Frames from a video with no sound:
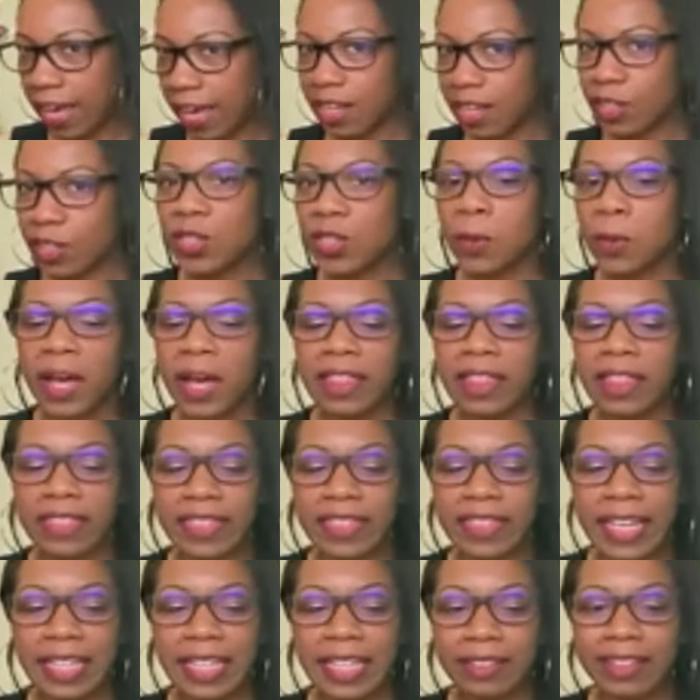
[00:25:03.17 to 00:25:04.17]
So I
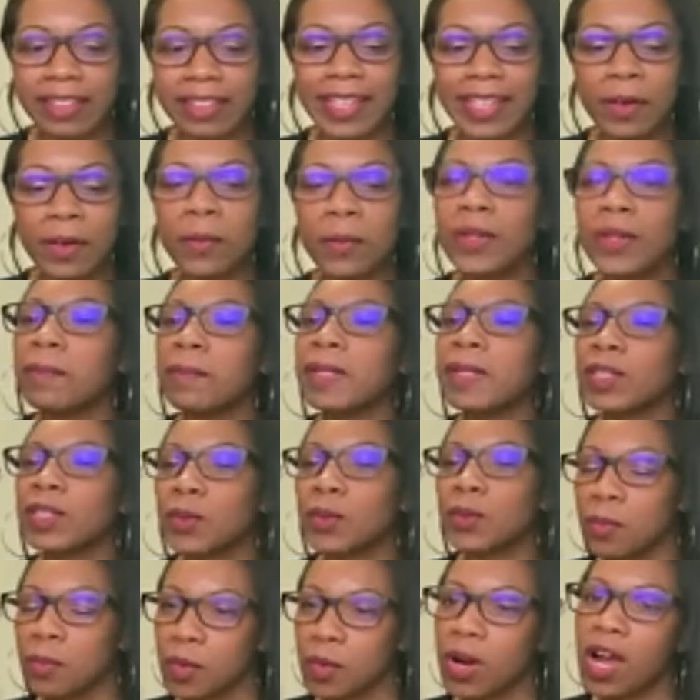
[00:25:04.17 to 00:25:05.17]
think it would have been a
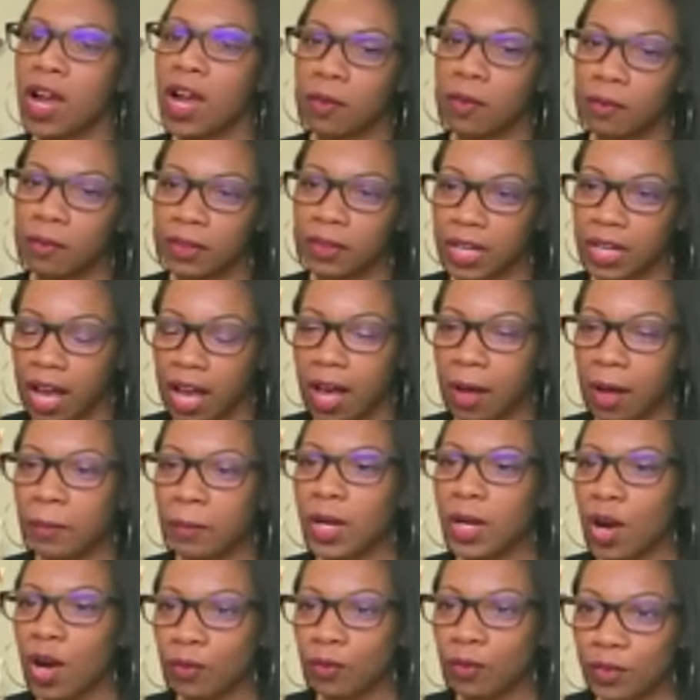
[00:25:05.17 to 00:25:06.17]
little more um,
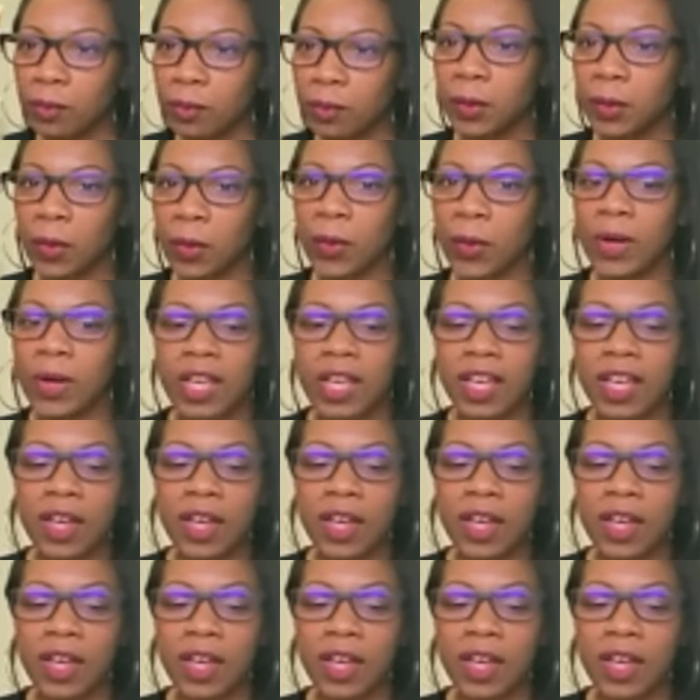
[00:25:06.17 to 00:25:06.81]
comfortable